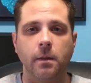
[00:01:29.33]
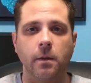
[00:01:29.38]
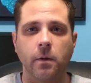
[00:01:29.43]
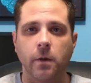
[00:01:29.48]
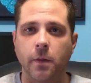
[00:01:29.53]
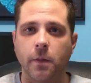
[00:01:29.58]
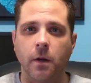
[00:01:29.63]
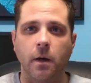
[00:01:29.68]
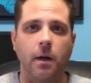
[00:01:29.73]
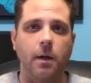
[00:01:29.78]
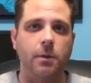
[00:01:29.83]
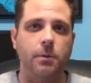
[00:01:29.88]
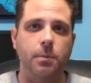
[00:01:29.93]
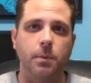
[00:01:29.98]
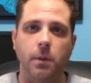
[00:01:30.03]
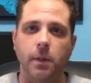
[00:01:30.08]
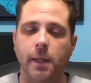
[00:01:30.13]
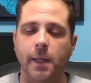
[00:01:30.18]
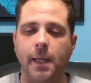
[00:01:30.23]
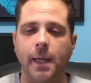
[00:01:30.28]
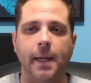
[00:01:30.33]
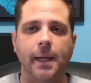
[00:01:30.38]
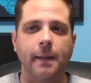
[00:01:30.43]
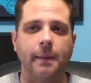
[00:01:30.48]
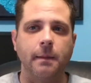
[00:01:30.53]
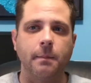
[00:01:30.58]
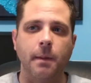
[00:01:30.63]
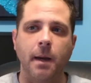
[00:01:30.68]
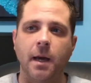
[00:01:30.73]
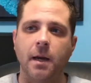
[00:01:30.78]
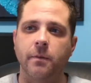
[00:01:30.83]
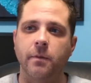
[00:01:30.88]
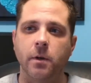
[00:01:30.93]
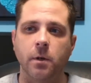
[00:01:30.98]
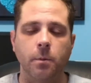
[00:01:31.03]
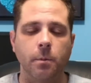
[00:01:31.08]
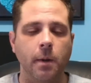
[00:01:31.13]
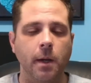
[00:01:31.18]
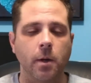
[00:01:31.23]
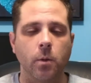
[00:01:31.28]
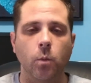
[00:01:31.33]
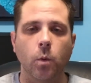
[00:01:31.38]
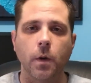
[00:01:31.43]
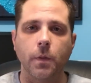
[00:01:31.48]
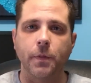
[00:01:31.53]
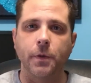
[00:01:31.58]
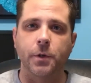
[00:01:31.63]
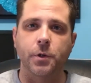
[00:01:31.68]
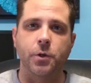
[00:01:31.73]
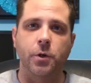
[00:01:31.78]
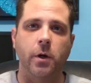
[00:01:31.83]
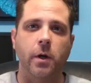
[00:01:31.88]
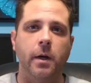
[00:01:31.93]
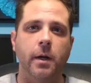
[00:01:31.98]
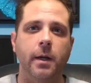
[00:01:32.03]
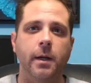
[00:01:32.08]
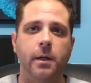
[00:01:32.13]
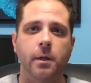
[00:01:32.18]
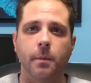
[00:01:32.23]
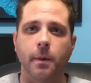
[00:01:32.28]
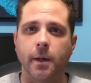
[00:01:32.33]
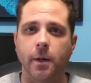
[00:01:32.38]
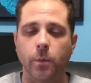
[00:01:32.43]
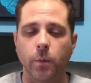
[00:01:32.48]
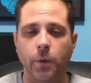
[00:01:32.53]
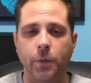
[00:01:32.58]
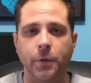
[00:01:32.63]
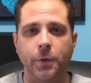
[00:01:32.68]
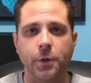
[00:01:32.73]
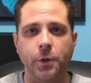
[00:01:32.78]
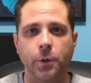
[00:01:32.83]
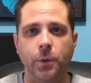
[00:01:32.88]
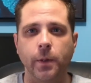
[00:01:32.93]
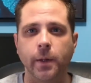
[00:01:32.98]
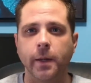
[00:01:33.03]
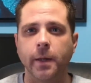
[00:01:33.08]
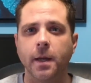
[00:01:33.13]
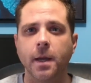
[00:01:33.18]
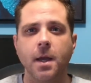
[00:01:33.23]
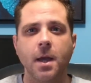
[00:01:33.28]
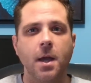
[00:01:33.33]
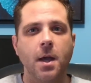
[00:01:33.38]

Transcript: They're in the hospital, they can't get them out of it no matter what they're trying, no matter what they're doing.